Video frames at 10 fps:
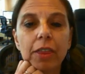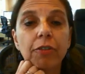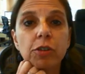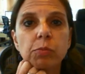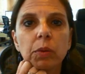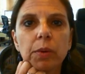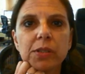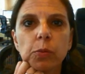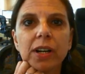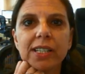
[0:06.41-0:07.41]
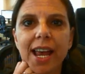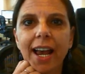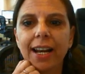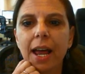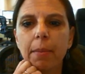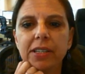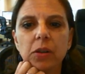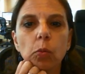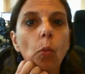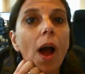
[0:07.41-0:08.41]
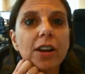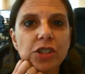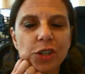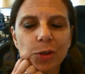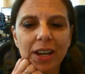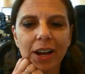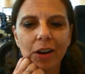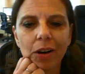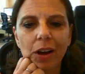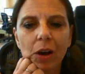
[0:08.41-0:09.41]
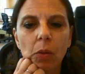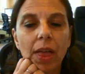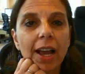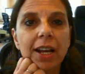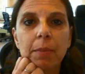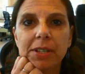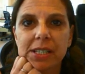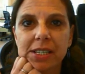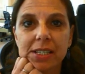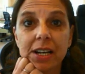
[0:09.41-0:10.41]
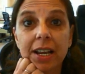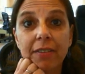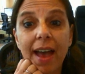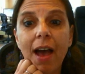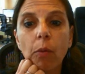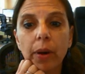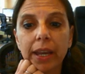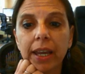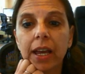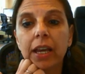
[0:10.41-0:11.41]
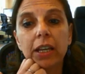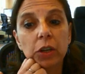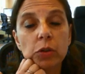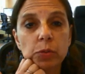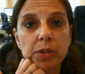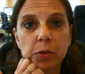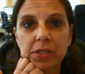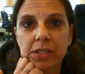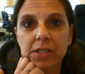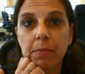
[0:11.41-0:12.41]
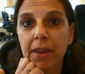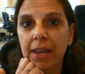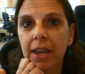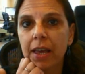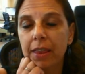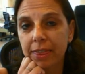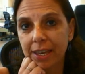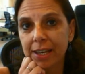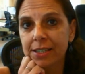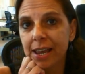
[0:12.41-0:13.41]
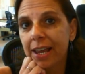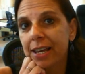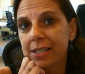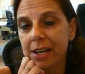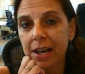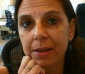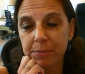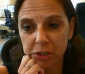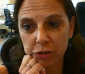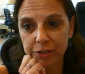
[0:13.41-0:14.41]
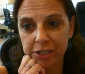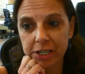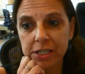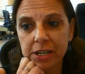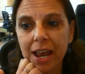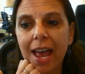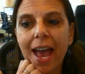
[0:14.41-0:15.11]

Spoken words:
The first one was, what is economics and why should you care? Well, economics is a study of how we use resources to make things and services,